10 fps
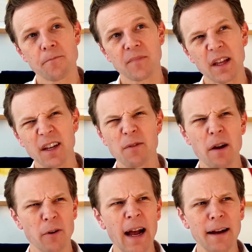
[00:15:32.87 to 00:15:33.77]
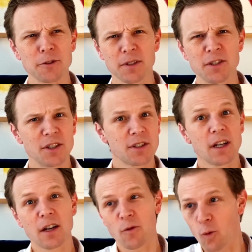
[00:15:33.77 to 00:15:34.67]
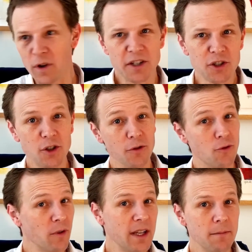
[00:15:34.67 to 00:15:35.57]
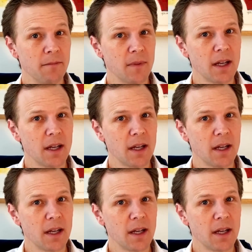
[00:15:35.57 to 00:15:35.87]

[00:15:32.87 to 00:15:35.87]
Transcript: I think if you ever actually just reached your dream